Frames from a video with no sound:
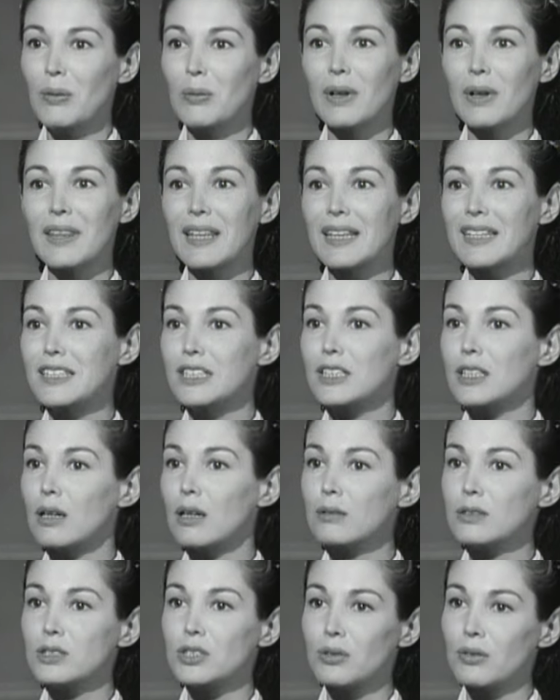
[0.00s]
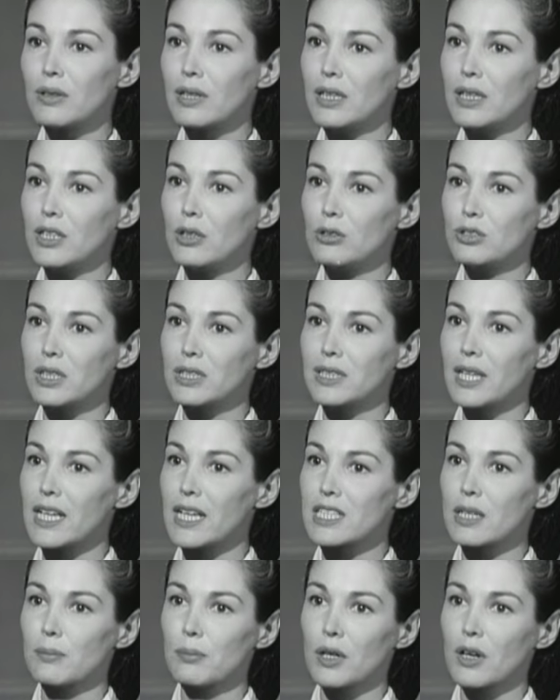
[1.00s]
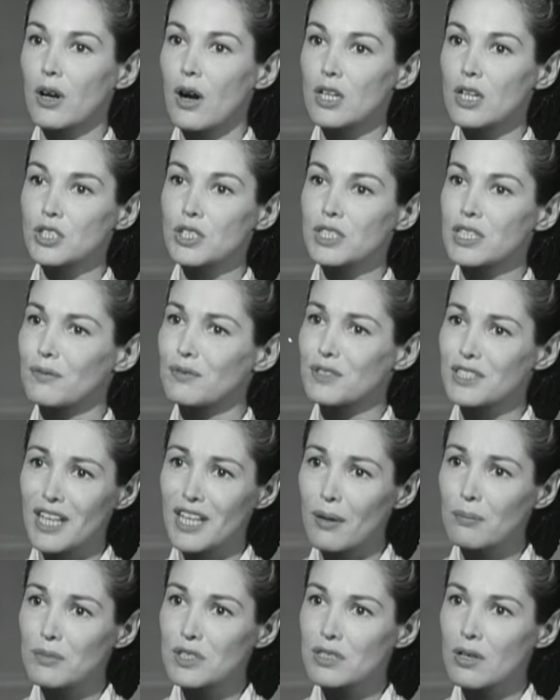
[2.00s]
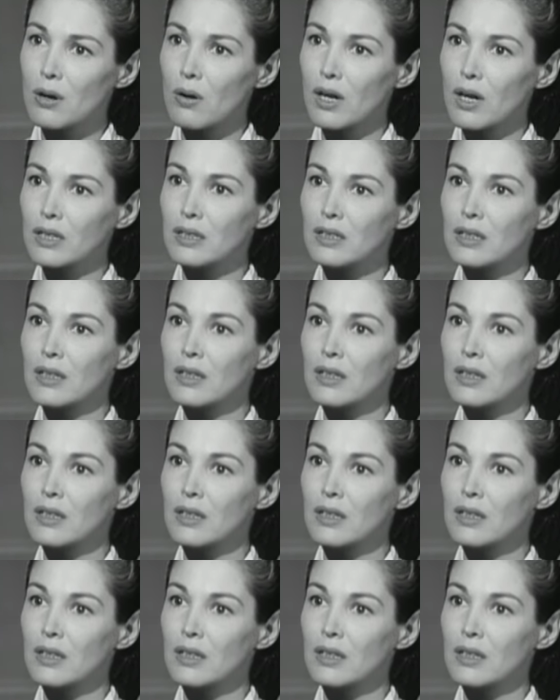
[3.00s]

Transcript: Well, then don't you think you should take some precautions of some sort?